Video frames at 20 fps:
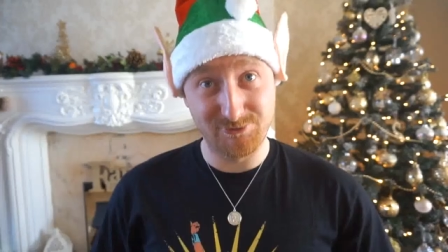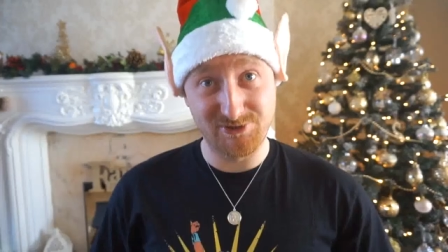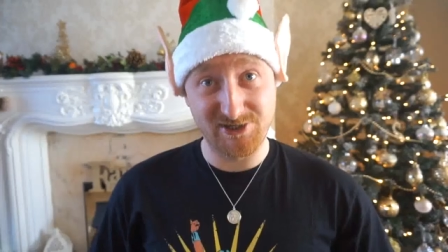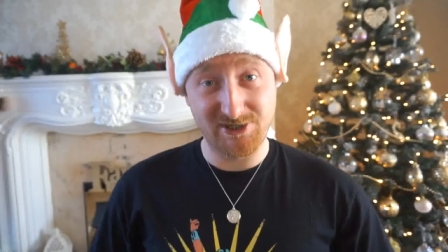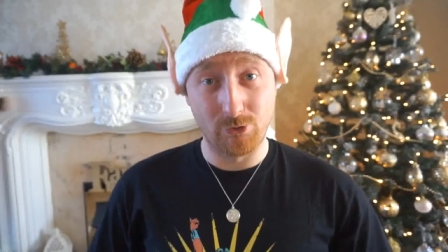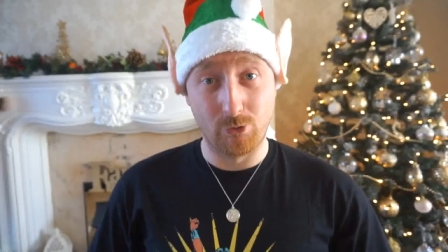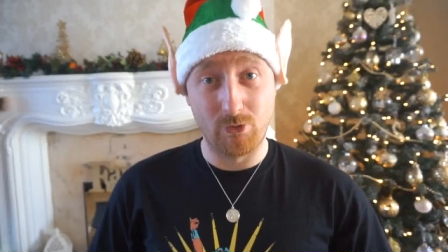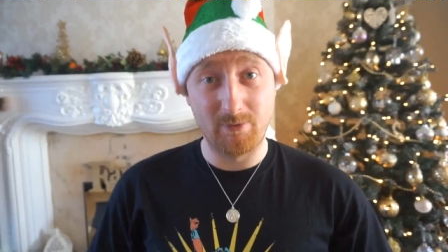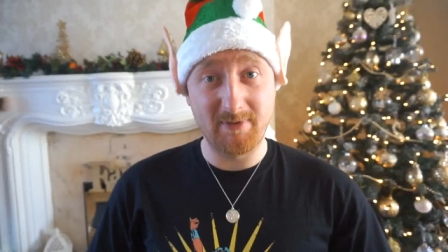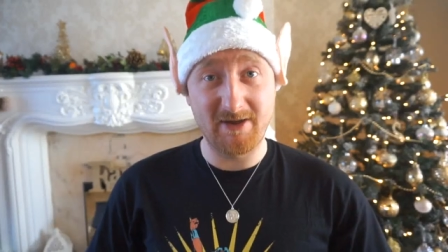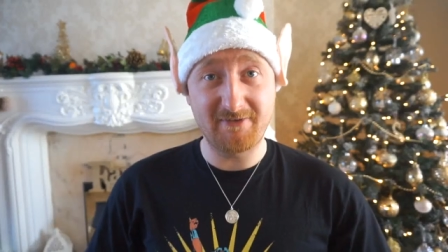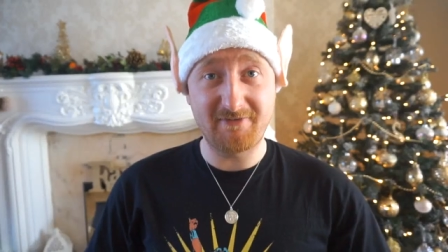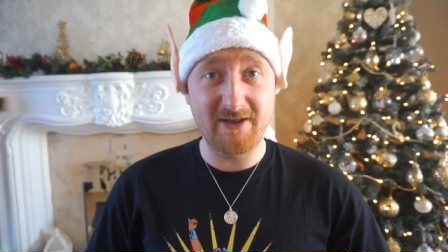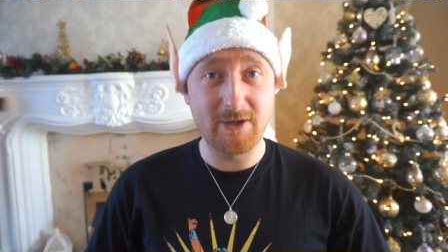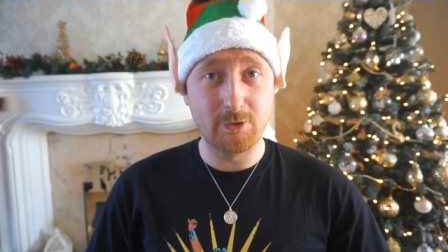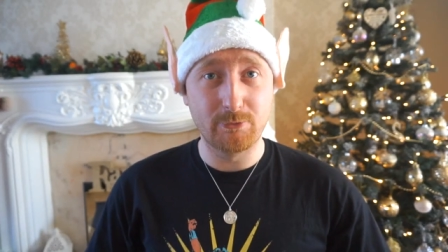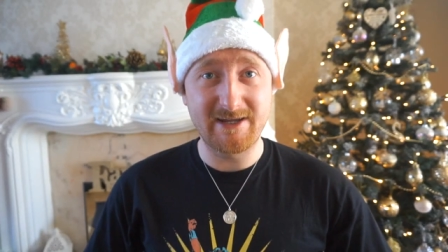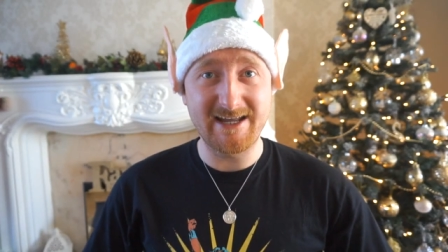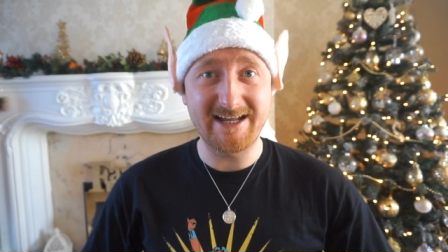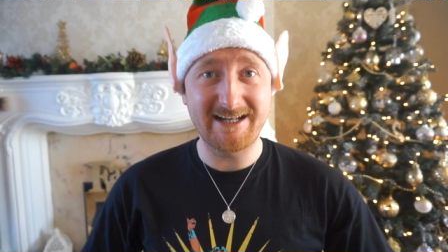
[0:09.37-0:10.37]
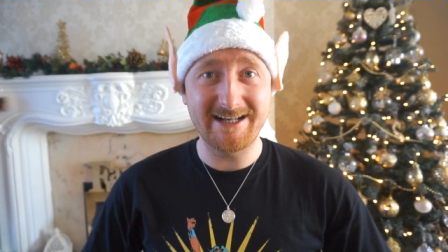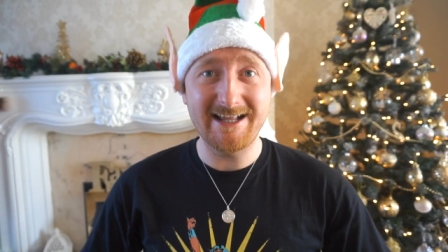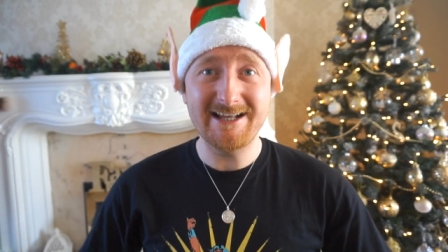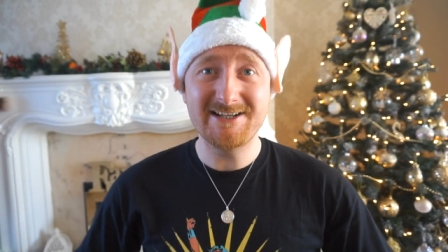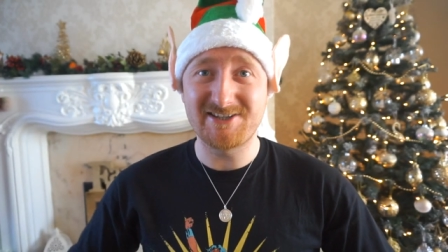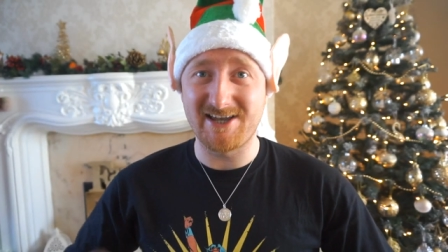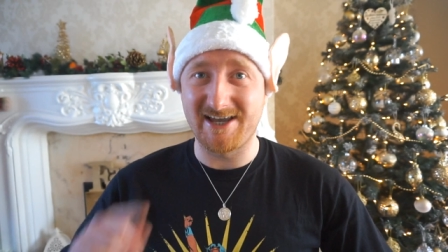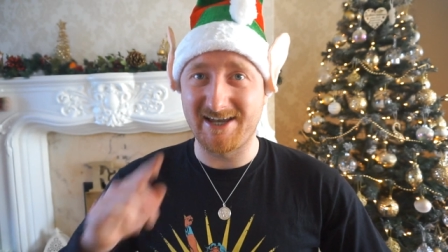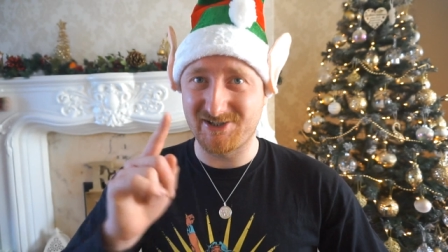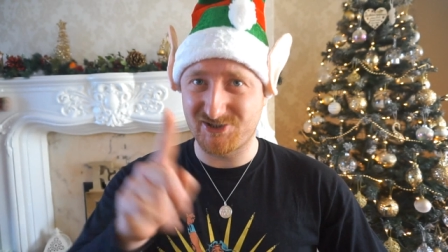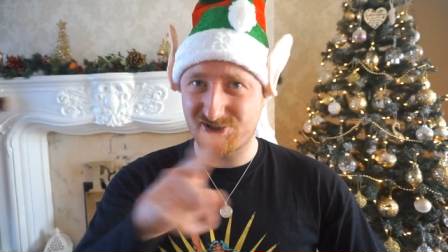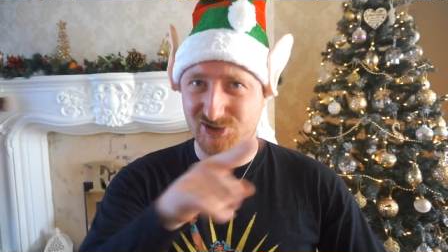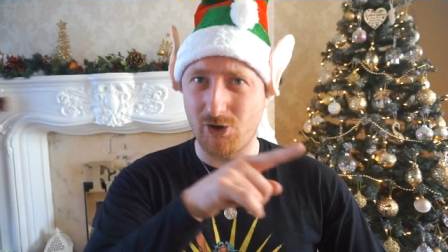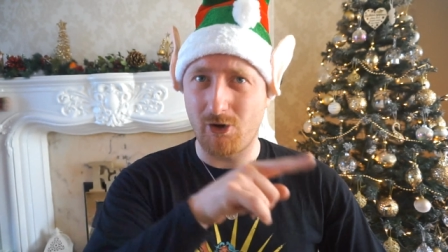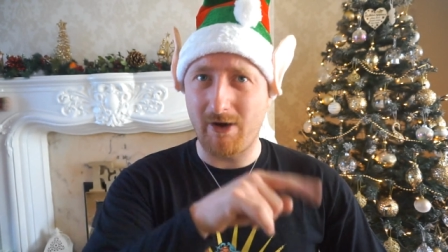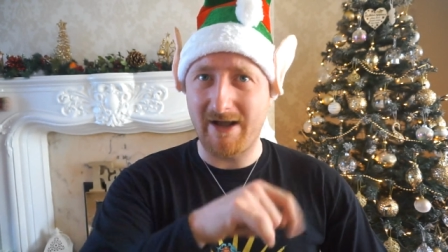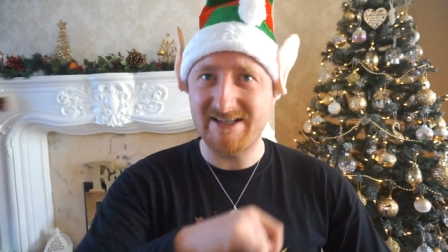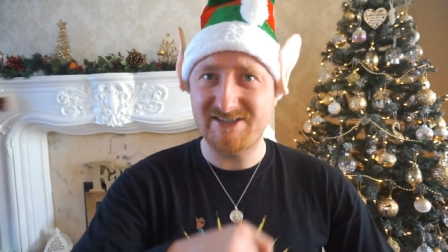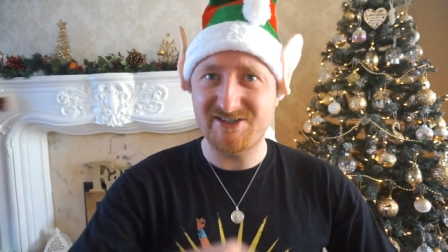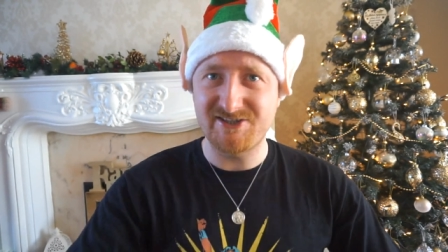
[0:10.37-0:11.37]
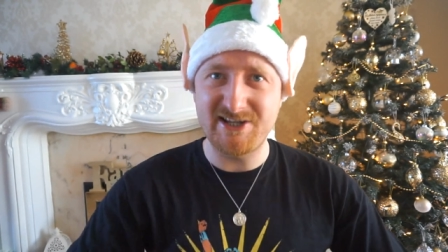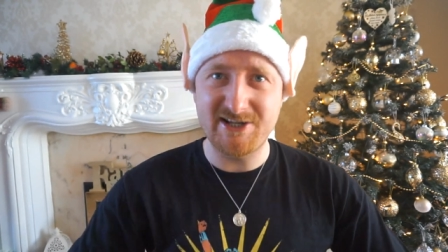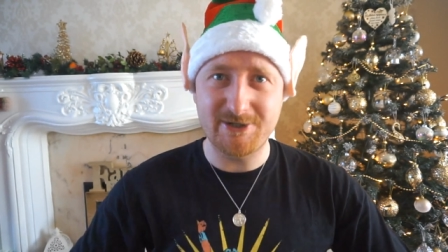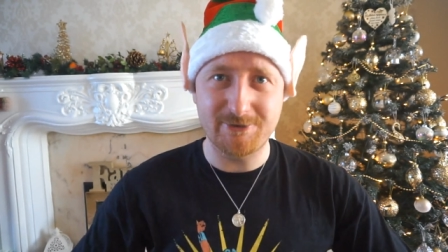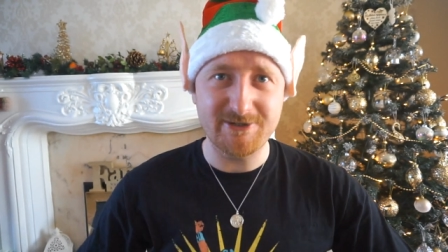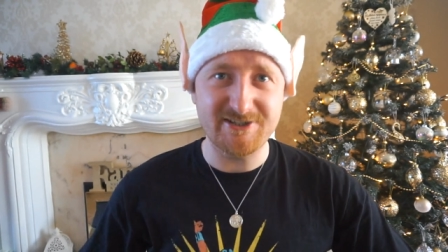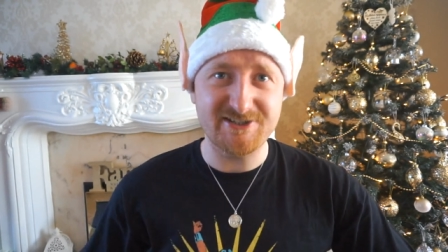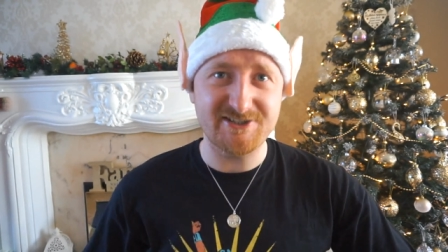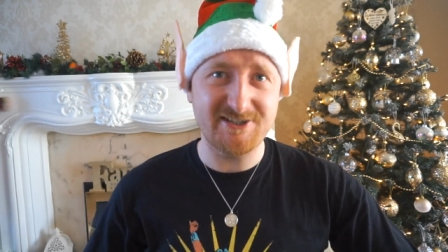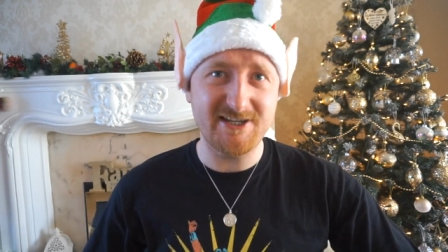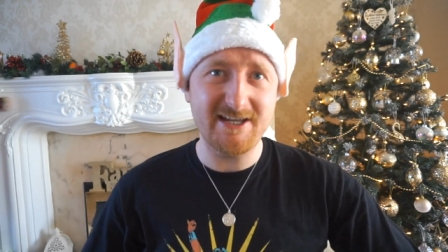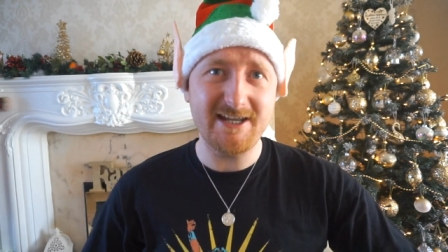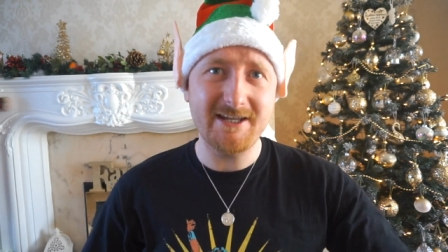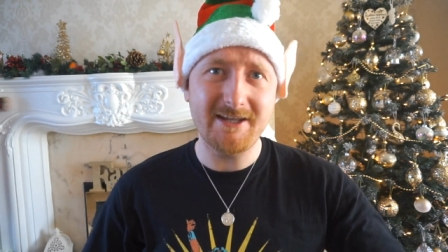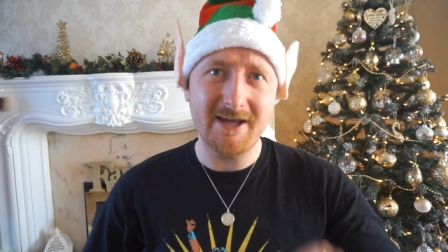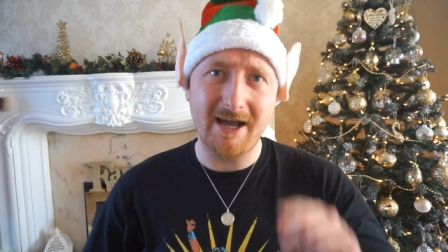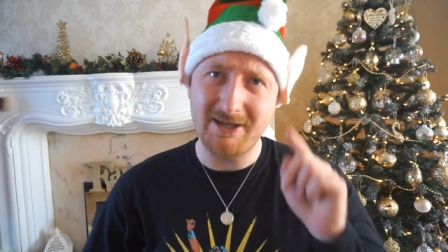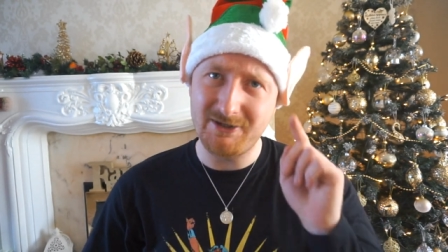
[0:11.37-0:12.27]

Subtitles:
How's it going, my fellow Geeklings? It is Scott Anthony Christie,